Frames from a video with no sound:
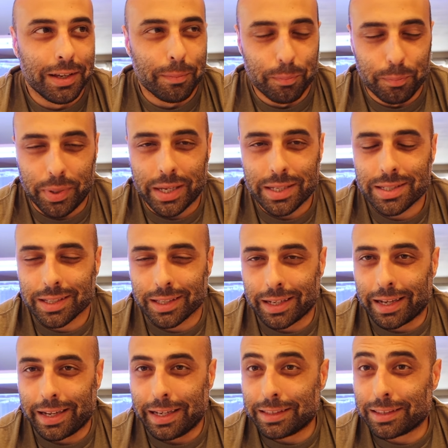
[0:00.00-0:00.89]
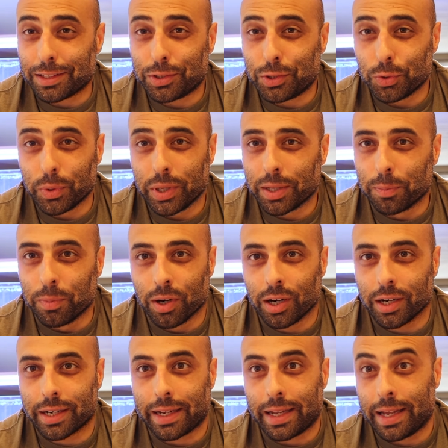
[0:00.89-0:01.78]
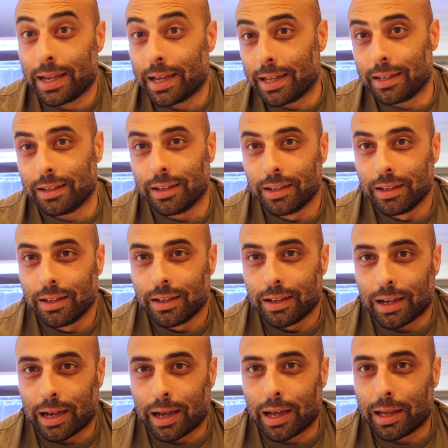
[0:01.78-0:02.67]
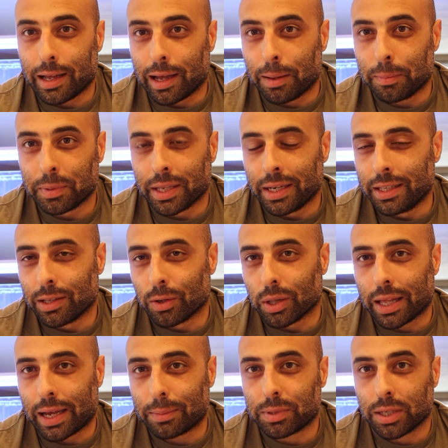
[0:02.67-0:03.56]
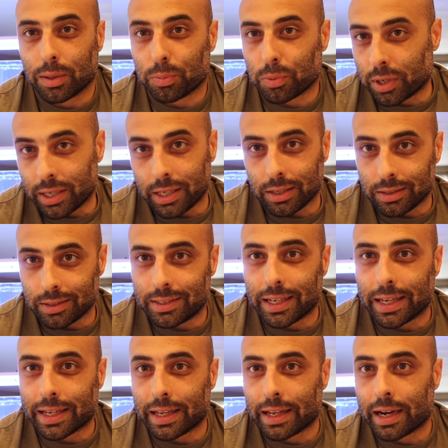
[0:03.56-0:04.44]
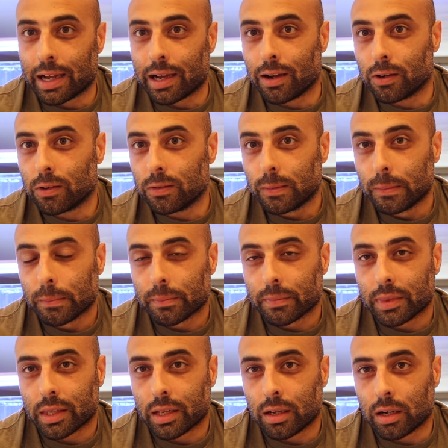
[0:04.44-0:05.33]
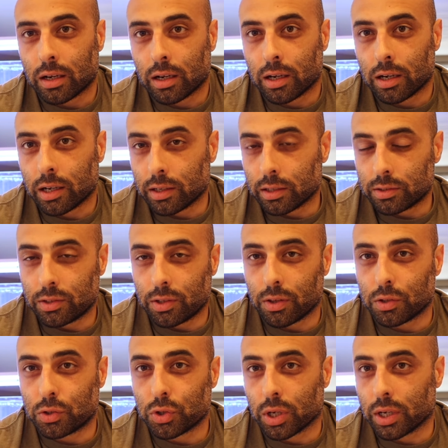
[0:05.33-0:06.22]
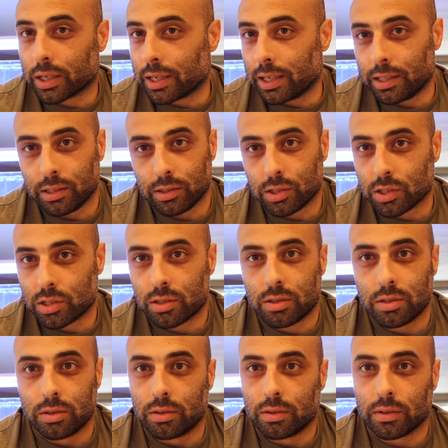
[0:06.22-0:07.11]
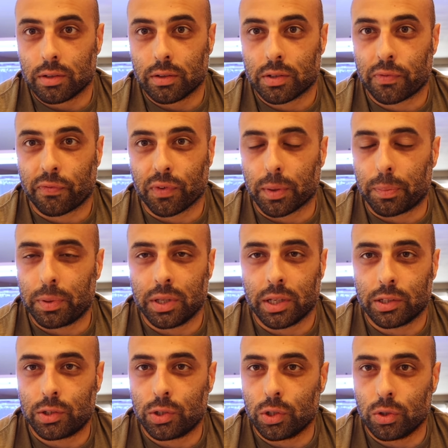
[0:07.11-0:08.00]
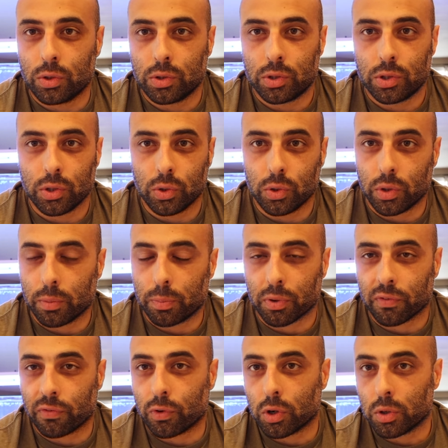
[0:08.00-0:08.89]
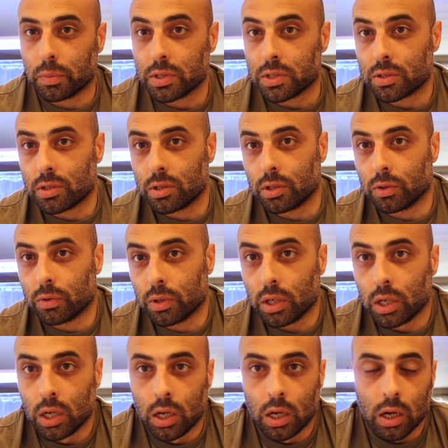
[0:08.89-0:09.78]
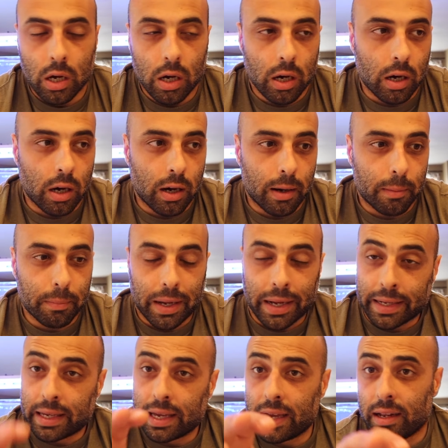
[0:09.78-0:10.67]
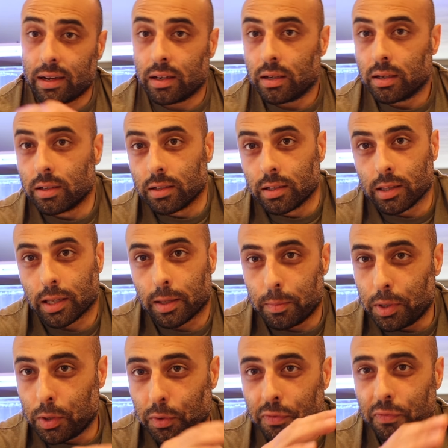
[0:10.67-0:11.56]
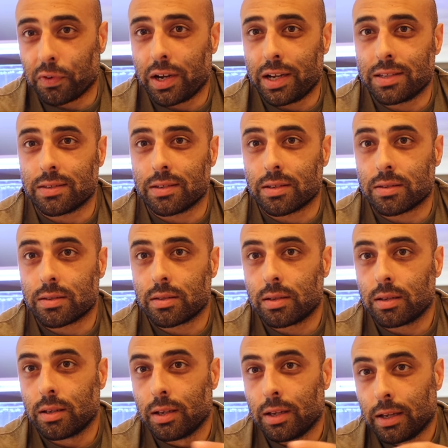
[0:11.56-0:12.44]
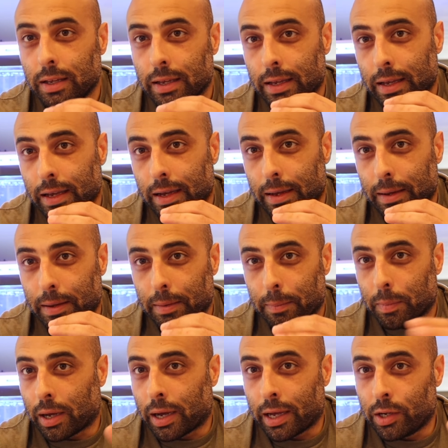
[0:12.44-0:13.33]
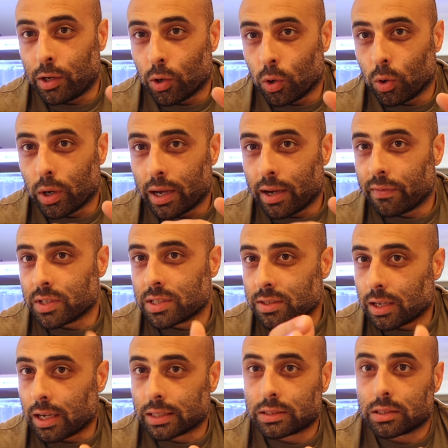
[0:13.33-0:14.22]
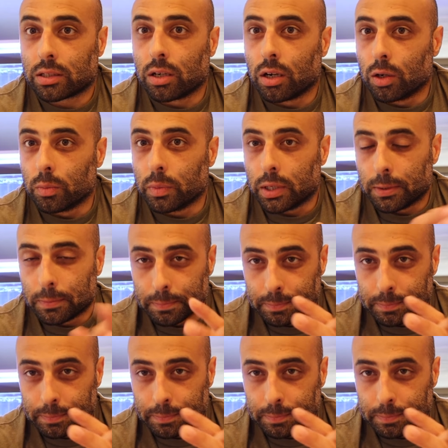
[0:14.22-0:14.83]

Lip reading: basically I hit the 2 week mark, and I'm getting the laptop ready to take it out to the truck and just flipping the tune to the performance tune. Again, let me rephrase this. I don't have a stock Tacoma.